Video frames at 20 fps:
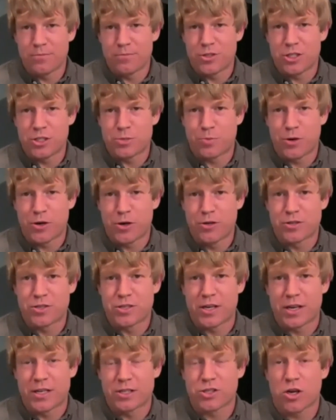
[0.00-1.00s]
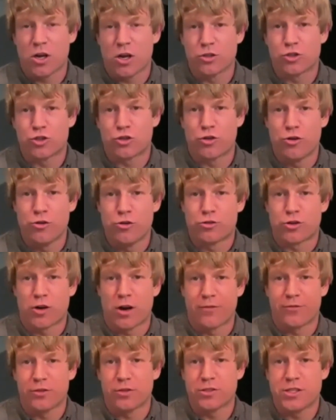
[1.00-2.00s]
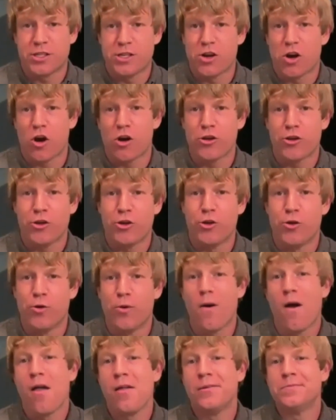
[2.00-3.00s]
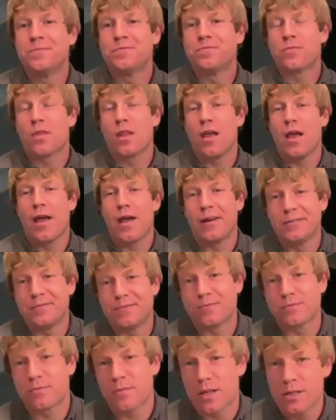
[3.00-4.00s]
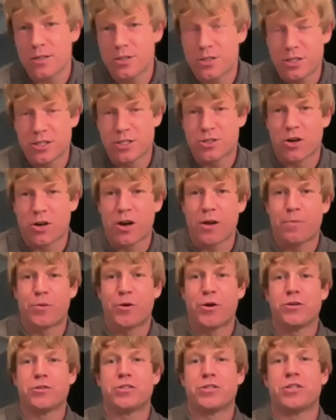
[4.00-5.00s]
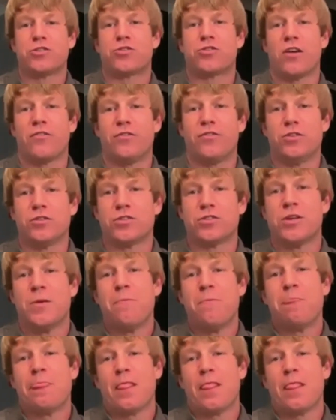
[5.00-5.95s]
She's producing, it's called True Truffle, TRU, and she started producing truffles.